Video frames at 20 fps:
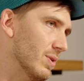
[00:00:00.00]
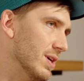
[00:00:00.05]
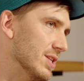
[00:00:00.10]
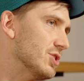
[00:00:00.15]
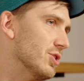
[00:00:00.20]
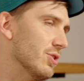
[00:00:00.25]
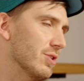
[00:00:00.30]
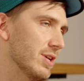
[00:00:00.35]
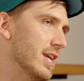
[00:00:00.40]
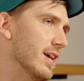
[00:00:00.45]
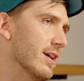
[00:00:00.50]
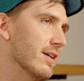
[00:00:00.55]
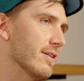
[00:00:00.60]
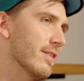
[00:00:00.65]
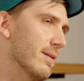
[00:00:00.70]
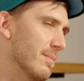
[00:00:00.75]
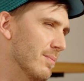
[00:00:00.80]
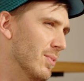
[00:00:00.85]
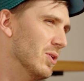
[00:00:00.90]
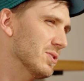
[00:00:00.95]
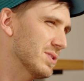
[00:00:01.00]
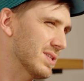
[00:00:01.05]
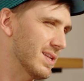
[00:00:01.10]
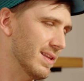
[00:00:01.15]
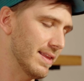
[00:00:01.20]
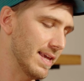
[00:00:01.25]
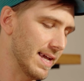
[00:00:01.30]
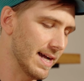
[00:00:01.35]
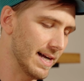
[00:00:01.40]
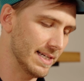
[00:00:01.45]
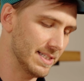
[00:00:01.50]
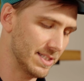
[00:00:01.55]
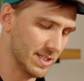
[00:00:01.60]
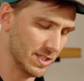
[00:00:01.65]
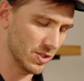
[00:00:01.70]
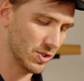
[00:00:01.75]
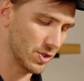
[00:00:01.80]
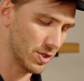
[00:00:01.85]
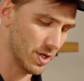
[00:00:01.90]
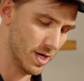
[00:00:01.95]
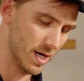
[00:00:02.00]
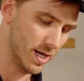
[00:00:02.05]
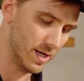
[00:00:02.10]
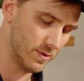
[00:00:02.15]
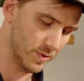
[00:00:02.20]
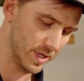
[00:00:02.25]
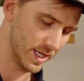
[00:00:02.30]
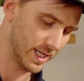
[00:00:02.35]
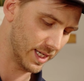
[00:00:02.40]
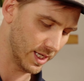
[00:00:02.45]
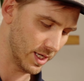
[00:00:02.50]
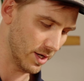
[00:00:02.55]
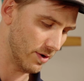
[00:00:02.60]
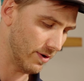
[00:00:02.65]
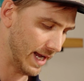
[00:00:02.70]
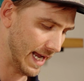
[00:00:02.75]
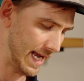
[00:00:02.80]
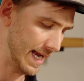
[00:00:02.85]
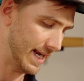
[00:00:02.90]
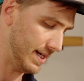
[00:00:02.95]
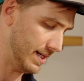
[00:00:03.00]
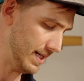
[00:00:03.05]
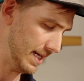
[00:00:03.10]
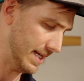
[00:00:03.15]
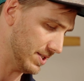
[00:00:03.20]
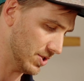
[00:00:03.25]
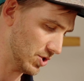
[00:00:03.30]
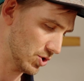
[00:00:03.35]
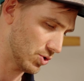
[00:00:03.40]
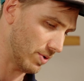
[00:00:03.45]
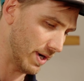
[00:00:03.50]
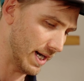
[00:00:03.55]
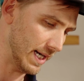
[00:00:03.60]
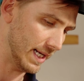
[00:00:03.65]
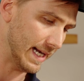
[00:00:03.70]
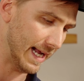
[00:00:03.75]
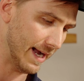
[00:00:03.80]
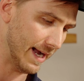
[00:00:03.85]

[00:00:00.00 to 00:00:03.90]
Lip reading: once you hear that most of the ice is gone, we can go ahead and strain it